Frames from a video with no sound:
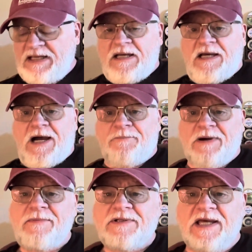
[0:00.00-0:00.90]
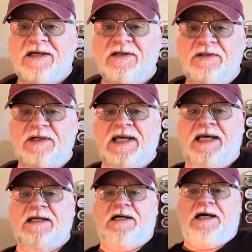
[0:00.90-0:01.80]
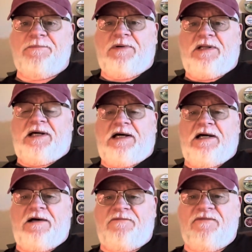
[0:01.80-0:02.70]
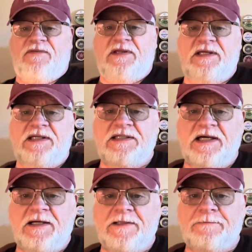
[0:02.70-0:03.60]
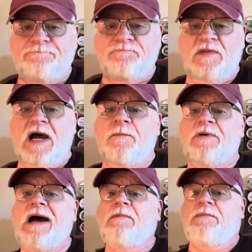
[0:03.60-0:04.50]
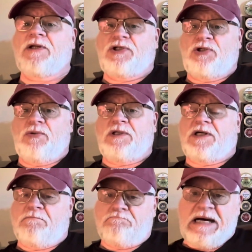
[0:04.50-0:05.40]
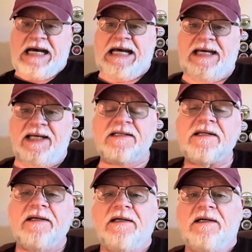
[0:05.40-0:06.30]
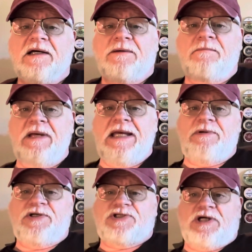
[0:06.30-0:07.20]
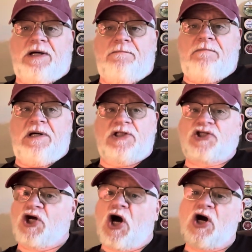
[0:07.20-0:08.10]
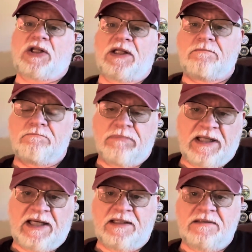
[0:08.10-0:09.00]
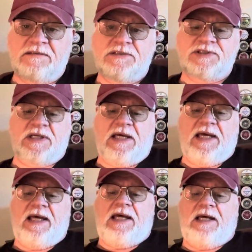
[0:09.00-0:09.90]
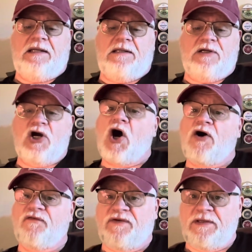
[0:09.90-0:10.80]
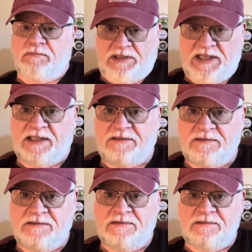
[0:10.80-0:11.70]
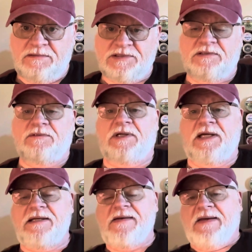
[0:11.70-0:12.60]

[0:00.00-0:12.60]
I'll probably take a look at a couple of the I'll probably do and combine maybe some chocolate blends and coffee blends. Okay.